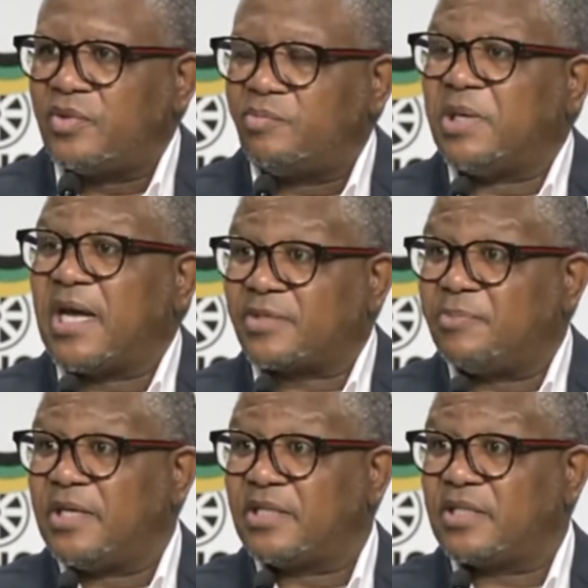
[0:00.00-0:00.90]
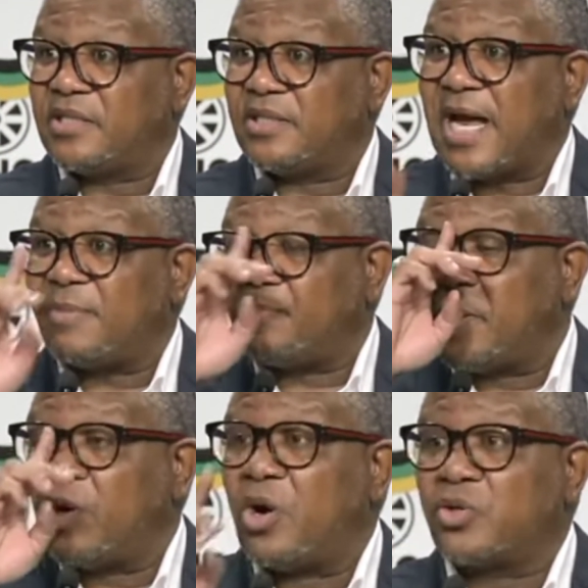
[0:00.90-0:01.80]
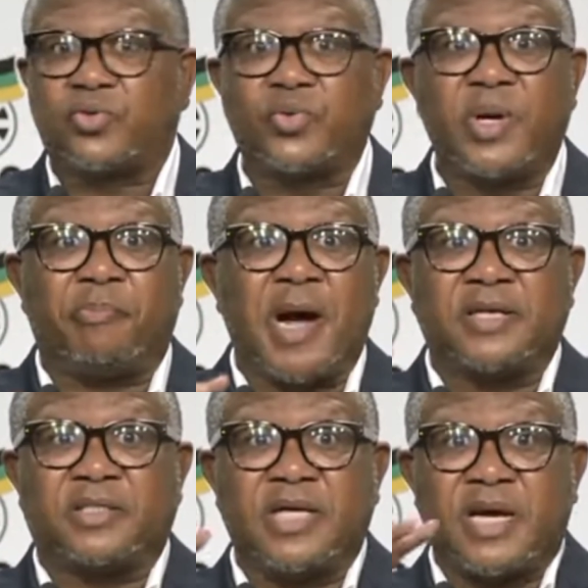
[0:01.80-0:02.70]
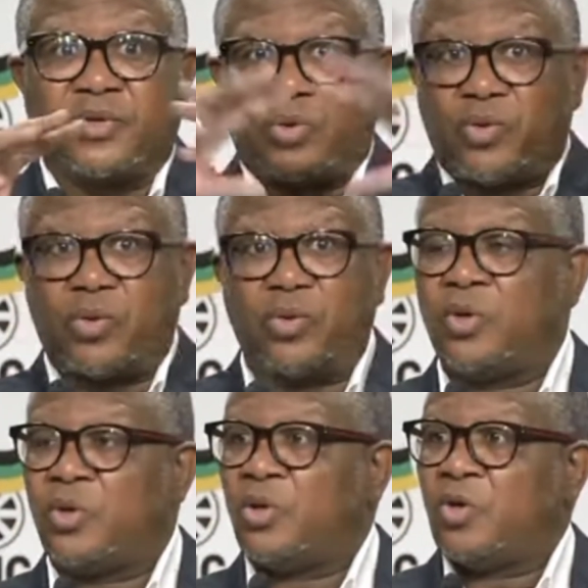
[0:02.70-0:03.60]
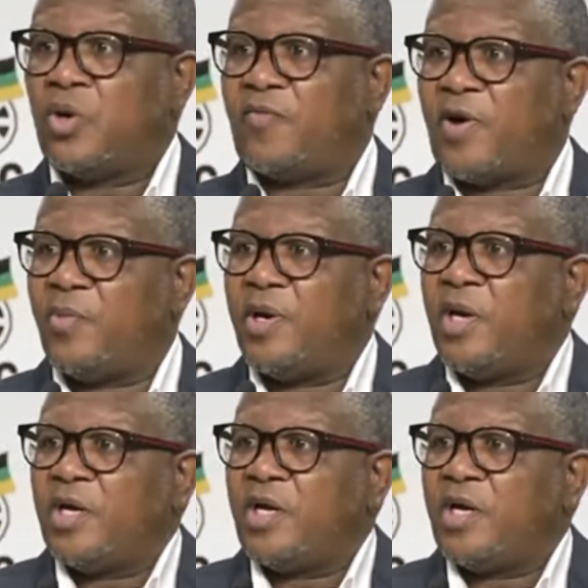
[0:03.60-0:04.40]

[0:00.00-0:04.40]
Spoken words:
Biggest ministry. That belongs to a party, I don't know of how many.